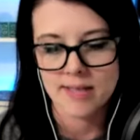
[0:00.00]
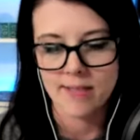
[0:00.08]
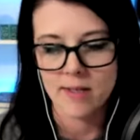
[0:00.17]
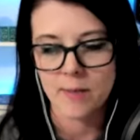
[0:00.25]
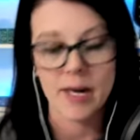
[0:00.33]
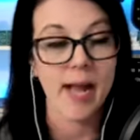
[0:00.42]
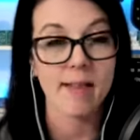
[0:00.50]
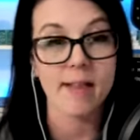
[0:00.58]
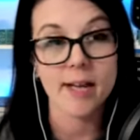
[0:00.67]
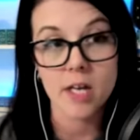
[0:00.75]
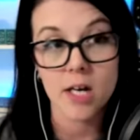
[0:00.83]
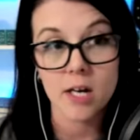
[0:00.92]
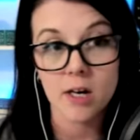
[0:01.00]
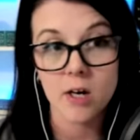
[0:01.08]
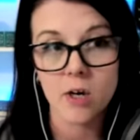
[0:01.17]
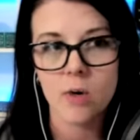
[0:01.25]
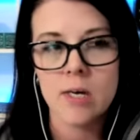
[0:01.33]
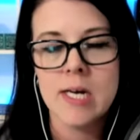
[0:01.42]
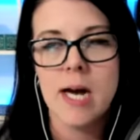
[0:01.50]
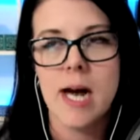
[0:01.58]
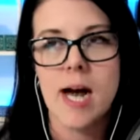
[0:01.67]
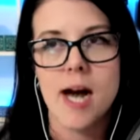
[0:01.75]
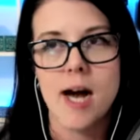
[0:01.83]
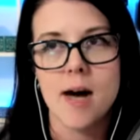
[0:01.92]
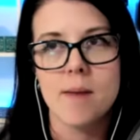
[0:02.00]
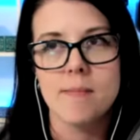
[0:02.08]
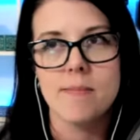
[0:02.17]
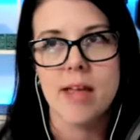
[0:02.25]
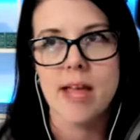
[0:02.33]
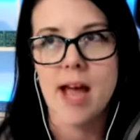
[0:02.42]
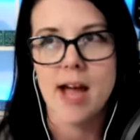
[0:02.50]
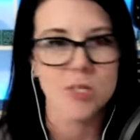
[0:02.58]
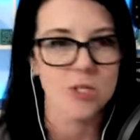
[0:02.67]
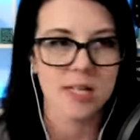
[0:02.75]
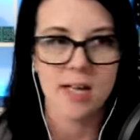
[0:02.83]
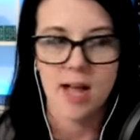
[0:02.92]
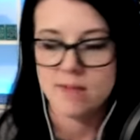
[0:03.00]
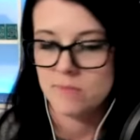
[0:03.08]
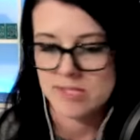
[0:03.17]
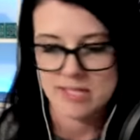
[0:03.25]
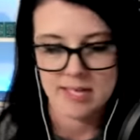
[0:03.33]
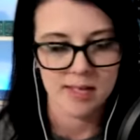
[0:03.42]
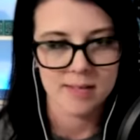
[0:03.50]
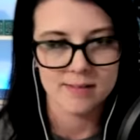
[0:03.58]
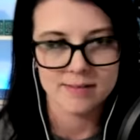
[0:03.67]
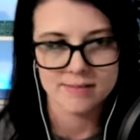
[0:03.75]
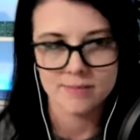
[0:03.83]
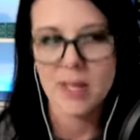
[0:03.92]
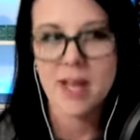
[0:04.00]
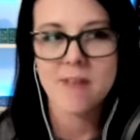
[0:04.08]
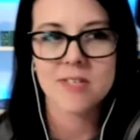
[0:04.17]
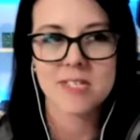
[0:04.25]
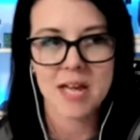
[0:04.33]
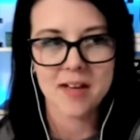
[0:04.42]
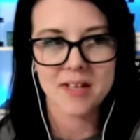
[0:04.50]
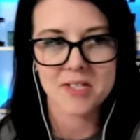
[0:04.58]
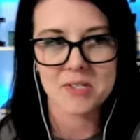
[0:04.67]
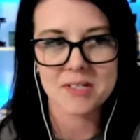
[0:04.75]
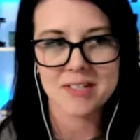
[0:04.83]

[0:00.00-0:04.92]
And then when I got let go, um, they actually, I was like, well, I have the side hustle.